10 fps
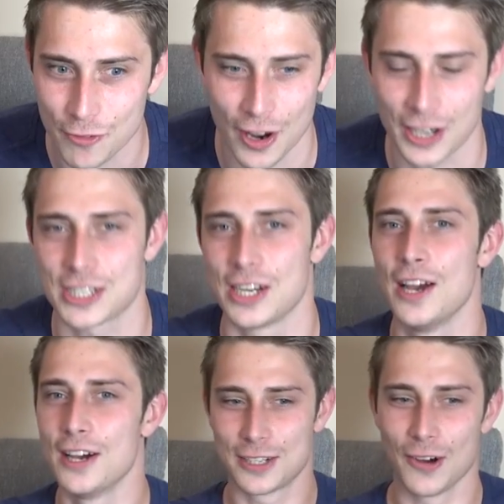function?
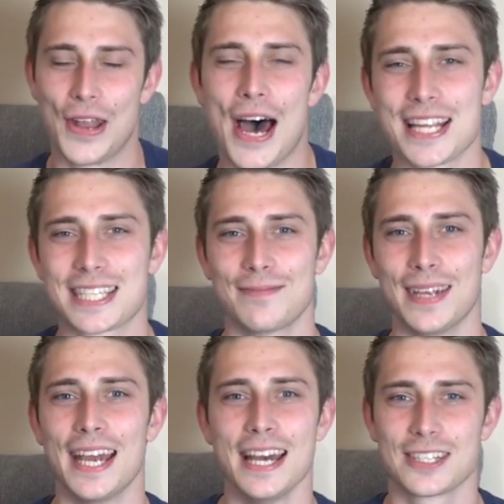Don't ask
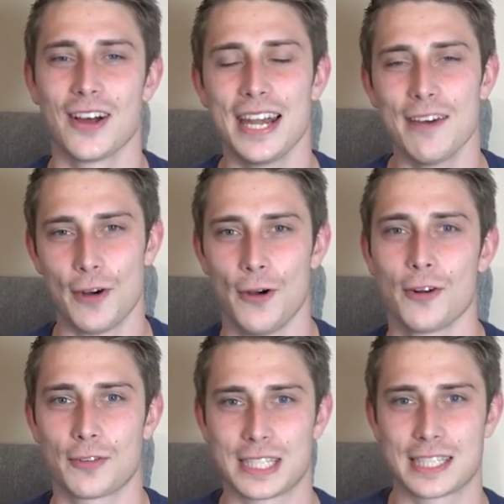me. So I never
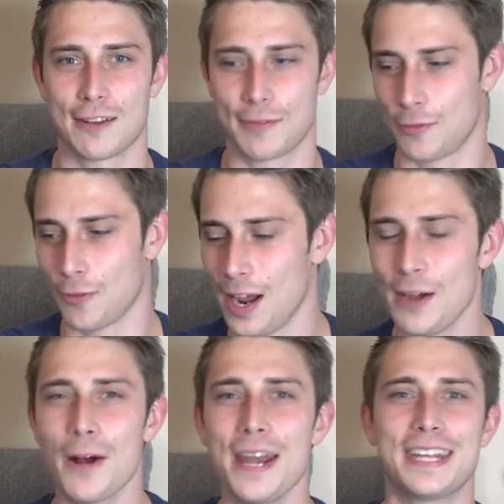heard of this stuff before.
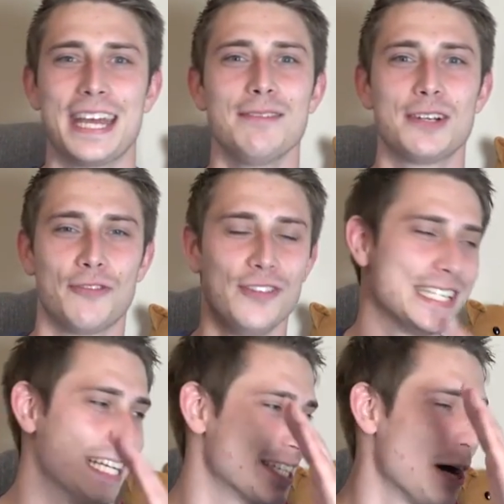And when it came to
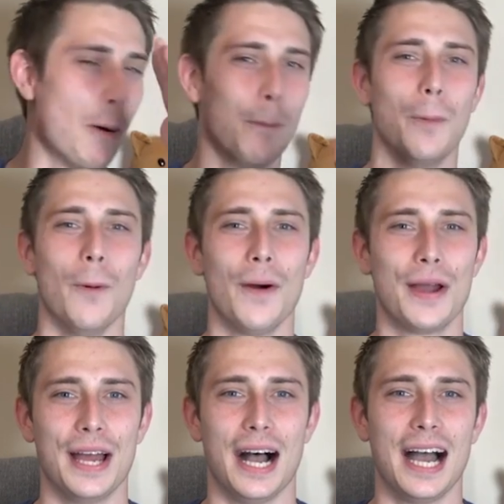physics, oh
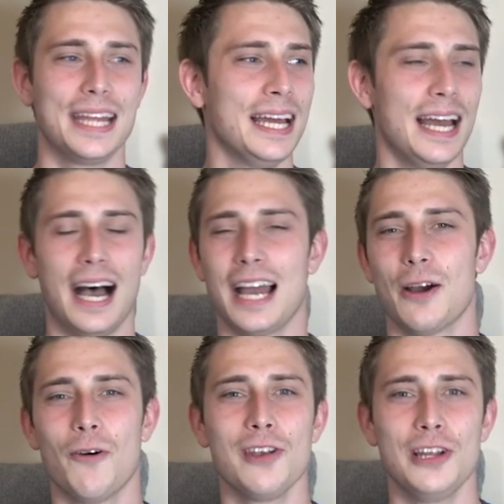boy, I
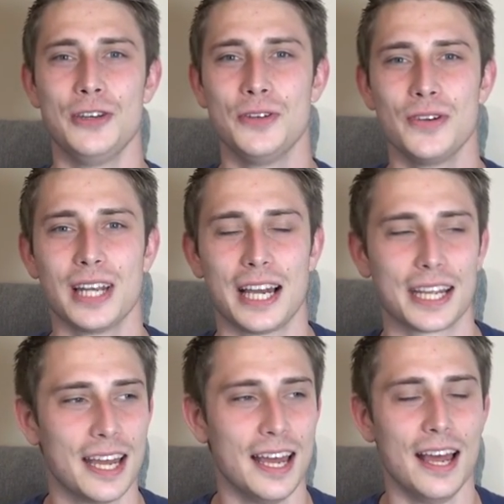only knew like,